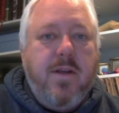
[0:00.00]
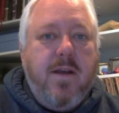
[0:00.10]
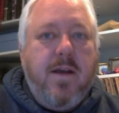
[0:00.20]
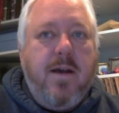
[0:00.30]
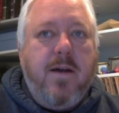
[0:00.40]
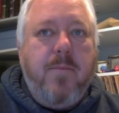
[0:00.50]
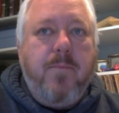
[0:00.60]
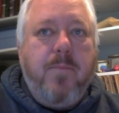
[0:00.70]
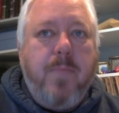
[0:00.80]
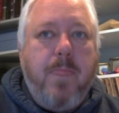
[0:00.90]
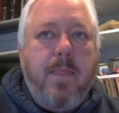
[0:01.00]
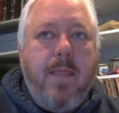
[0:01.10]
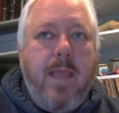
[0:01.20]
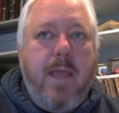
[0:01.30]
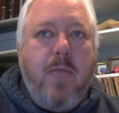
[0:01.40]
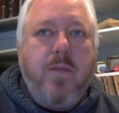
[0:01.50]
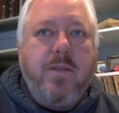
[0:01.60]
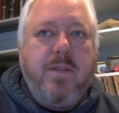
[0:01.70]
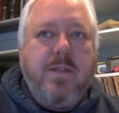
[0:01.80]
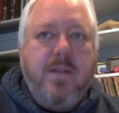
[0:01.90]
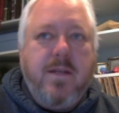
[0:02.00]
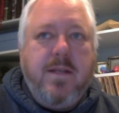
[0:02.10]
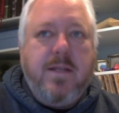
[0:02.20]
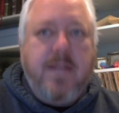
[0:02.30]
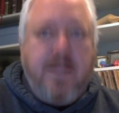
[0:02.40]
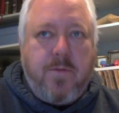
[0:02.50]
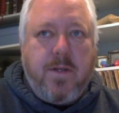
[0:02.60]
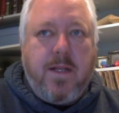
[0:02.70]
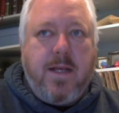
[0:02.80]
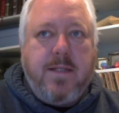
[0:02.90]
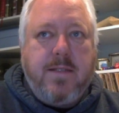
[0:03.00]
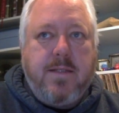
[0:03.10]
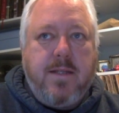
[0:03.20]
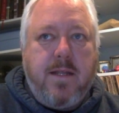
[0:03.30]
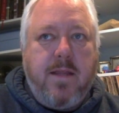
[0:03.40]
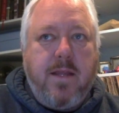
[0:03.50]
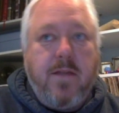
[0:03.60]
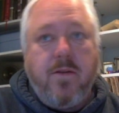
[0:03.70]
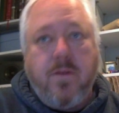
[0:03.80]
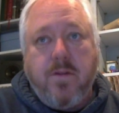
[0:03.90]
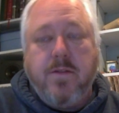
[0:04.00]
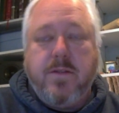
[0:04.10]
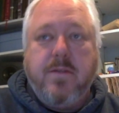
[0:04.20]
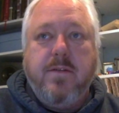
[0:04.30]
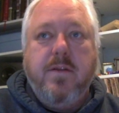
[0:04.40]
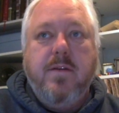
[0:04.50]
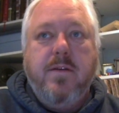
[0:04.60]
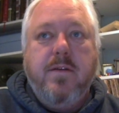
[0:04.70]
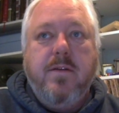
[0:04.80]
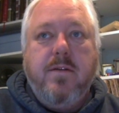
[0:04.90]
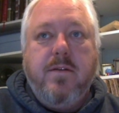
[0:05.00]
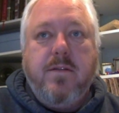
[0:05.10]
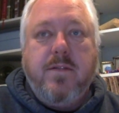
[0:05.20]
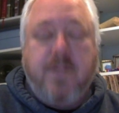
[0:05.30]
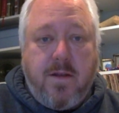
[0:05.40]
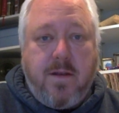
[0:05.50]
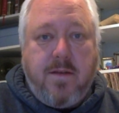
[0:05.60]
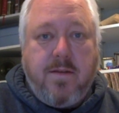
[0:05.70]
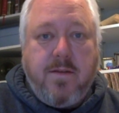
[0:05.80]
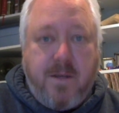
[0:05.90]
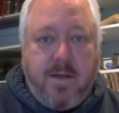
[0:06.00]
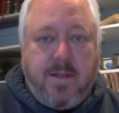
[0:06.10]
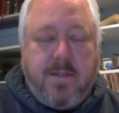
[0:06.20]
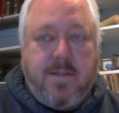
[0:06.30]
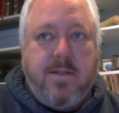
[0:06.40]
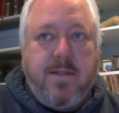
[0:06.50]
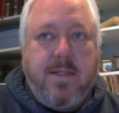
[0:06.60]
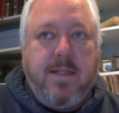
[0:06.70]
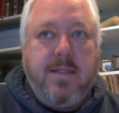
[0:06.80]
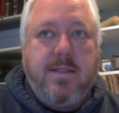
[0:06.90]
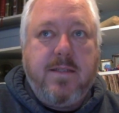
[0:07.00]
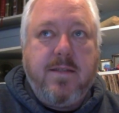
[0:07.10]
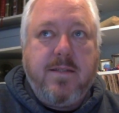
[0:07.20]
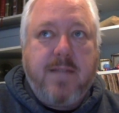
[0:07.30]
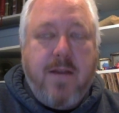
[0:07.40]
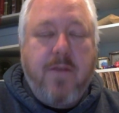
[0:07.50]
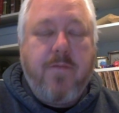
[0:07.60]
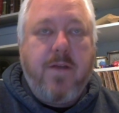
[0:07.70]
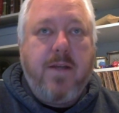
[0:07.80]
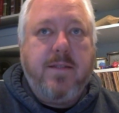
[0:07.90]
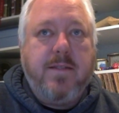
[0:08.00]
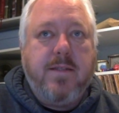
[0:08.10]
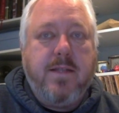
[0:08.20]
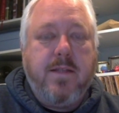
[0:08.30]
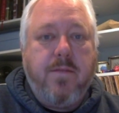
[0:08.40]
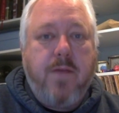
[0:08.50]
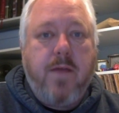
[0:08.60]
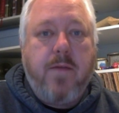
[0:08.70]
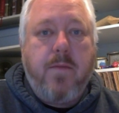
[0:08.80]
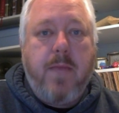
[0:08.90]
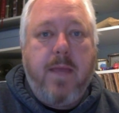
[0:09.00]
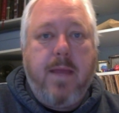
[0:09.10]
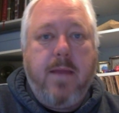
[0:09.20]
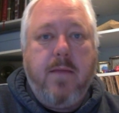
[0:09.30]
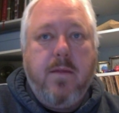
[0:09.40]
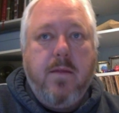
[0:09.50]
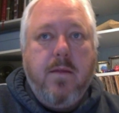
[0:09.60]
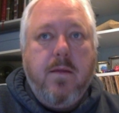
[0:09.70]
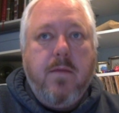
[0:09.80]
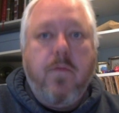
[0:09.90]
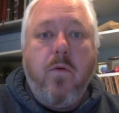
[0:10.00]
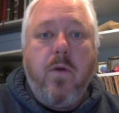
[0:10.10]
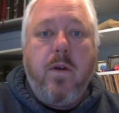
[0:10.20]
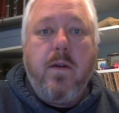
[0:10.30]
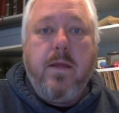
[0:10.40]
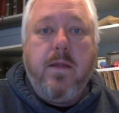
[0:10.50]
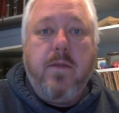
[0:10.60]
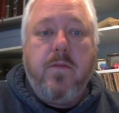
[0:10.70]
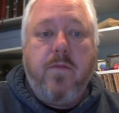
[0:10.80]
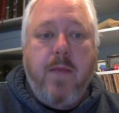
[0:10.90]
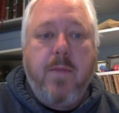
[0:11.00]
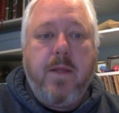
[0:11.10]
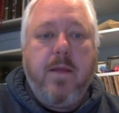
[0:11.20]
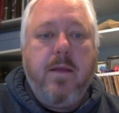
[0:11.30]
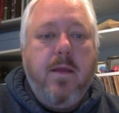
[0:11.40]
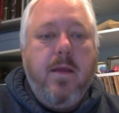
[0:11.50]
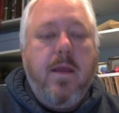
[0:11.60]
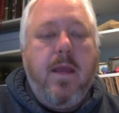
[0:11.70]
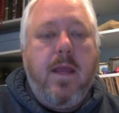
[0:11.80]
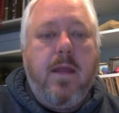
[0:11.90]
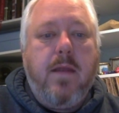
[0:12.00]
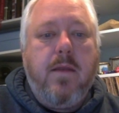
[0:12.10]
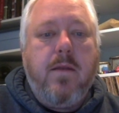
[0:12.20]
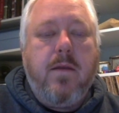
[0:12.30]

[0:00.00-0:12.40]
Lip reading: And what the son didn't realize, and the adult son does, is the sacrifices that the father made for his family. And